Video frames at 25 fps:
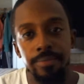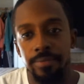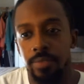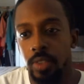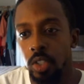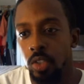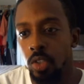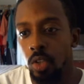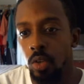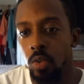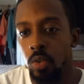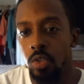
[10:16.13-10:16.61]

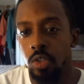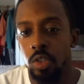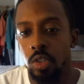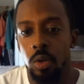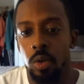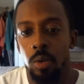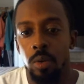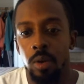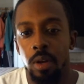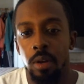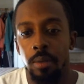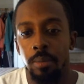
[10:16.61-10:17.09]

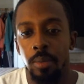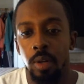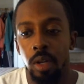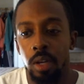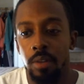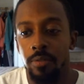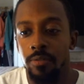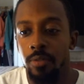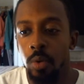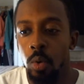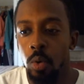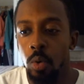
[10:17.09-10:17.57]
So
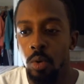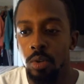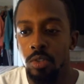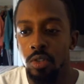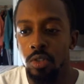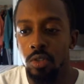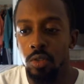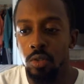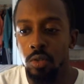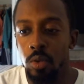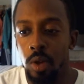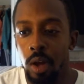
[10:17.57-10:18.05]
looking forward
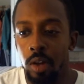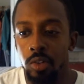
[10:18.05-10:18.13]
to.